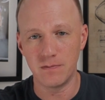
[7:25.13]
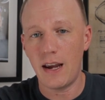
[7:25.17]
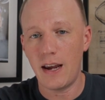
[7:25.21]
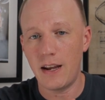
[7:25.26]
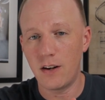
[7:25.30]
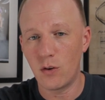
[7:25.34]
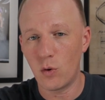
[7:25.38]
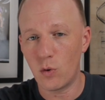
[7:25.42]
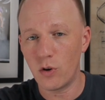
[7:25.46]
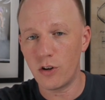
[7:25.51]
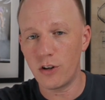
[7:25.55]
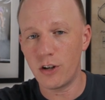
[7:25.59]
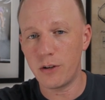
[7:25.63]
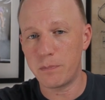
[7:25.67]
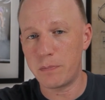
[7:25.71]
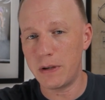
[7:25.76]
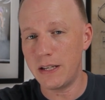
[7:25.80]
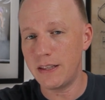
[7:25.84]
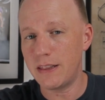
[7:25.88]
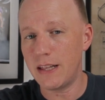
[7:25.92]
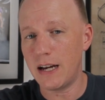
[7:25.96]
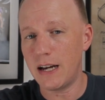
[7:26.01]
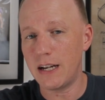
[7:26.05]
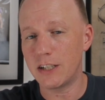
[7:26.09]
In order to
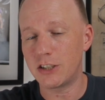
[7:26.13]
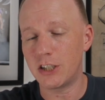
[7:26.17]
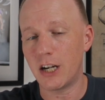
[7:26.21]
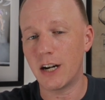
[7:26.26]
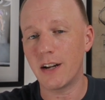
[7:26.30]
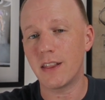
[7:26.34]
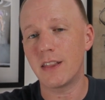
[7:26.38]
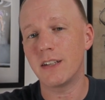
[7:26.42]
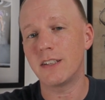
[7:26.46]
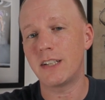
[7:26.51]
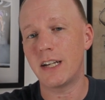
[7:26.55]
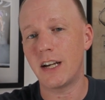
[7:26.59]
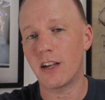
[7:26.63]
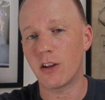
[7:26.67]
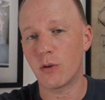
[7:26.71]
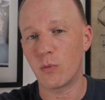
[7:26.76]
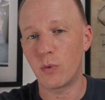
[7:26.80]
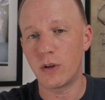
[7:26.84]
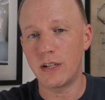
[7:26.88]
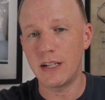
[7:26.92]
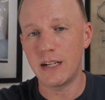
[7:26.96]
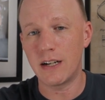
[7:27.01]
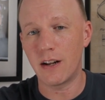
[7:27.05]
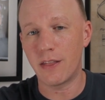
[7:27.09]
beat that, Jonathan Taylor
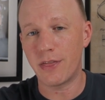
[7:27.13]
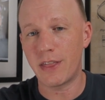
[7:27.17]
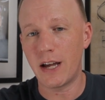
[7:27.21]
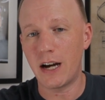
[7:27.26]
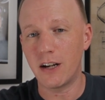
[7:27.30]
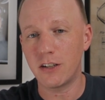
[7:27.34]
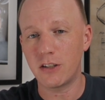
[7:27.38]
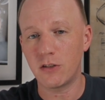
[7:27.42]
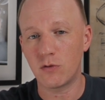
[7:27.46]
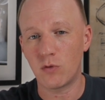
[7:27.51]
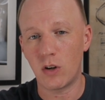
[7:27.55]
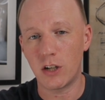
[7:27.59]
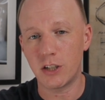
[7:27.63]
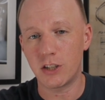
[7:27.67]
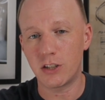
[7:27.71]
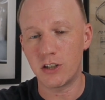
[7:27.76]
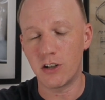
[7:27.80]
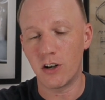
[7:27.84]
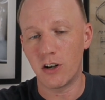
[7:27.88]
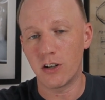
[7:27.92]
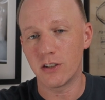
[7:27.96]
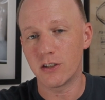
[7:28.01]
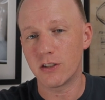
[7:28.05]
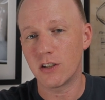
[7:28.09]
would need 1,000 rushing
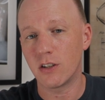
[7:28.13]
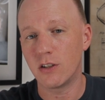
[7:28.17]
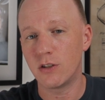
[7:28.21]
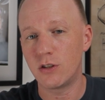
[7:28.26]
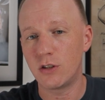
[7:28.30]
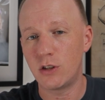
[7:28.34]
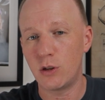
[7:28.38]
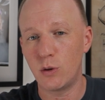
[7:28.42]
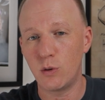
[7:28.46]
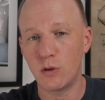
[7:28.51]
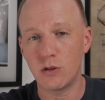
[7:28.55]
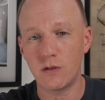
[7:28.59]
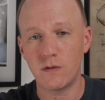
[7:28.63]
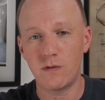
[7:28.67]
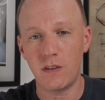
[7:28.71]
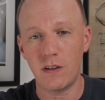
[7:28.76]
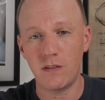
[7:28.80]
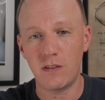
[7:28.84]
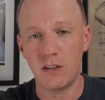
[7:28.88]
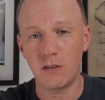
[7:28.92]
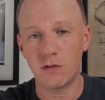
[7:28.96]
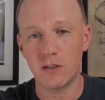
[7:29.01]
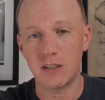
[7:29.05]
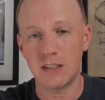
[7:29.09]
yards,
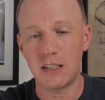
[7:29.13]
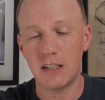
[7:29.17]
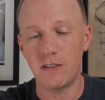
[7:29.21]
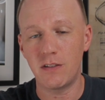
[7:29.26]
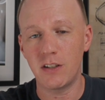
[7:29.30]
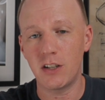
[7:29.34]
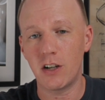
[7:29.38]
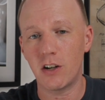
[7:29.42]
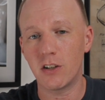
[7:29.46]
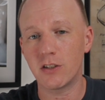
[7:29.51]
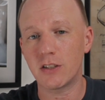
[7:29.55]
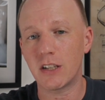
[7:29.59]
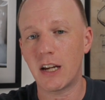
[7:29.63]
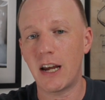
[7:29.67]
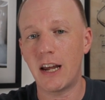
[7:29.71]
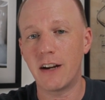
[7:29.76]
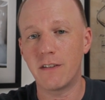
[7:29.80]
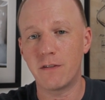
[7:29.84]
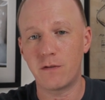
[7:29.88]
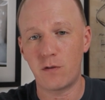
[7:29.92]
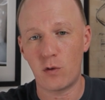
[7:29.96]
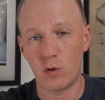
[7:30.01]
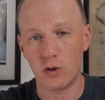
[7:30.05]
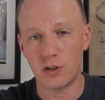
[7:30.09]
250 receiving yards,
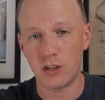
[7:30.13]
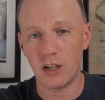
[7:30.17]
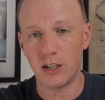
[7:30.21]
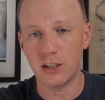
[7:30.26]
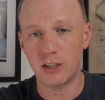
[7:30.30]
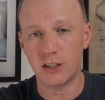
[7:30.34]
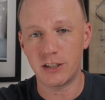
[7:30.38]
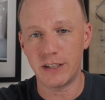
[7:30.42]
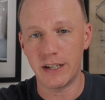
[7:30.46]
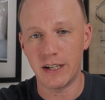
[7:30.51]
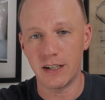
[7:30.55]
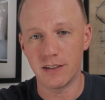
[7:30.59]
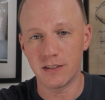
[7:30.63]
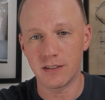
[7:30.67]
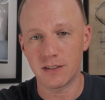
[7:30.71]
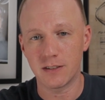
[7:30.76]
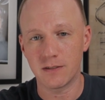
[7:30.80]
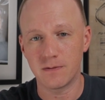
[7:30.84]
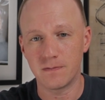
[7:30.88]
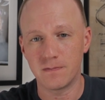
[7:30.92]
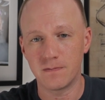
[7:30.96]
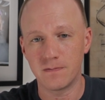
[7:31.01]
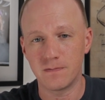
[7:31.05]
and 4 touchdowns.